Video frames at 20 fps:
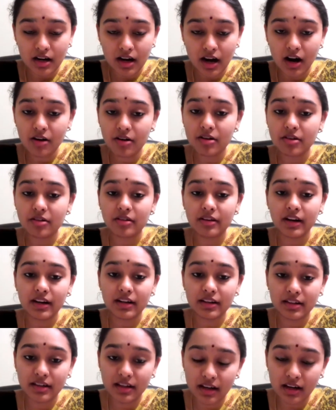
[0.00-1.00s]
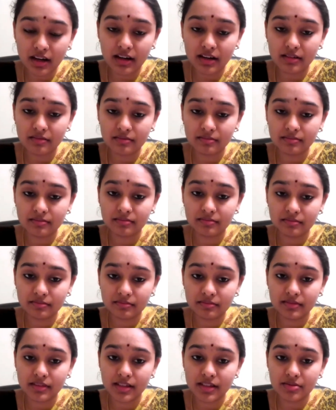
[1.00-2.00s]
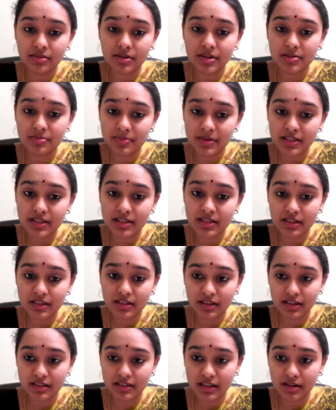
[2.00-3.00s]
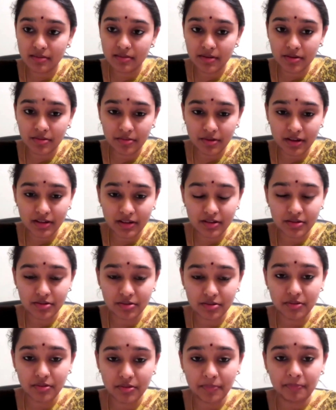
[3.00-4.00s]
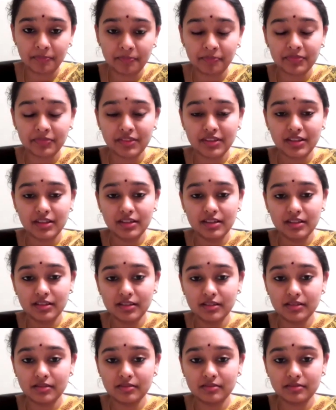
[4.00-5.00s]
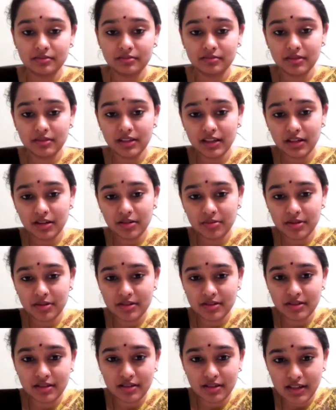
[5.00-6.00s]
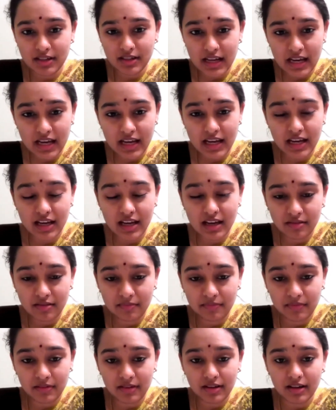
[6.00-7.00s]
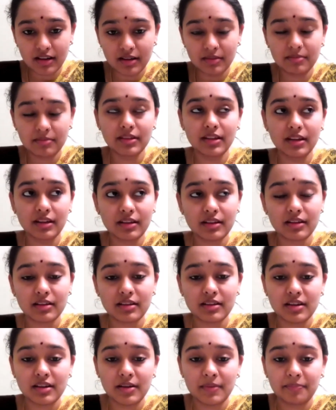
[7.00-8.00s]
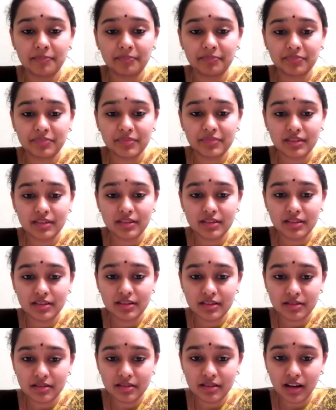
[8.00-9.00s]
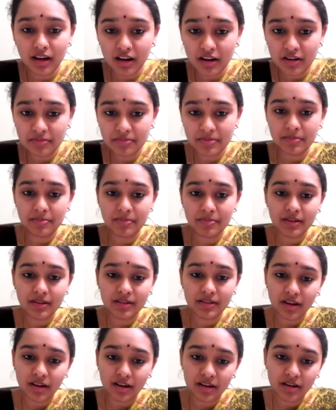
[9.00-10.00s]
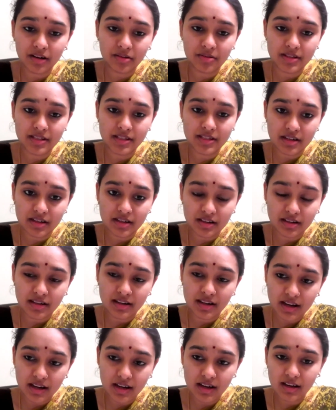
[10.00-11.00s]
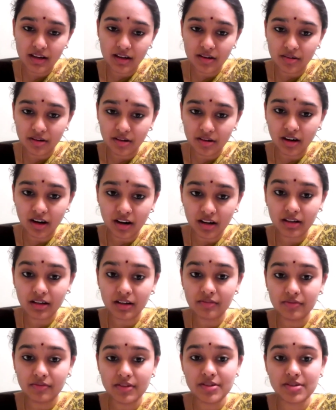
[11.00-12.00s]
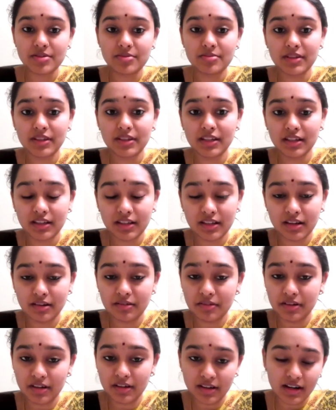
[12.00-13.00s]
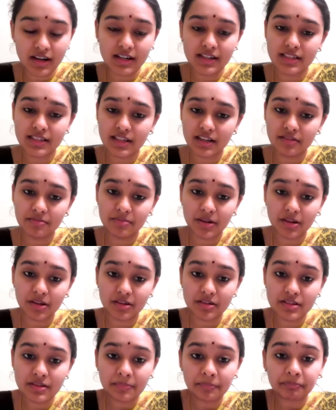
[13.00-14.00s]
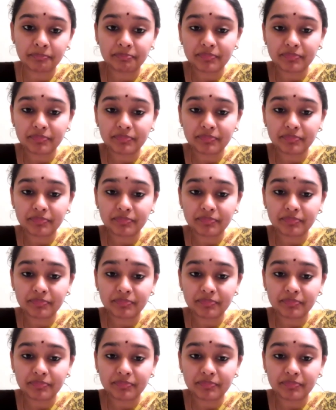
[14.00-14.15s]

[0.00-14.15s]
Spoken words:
How do you write dha? This was missed in the assignment 1-2, where it was dhe, I think. A lot of people thought it was day or got confused with the ta varga itself, because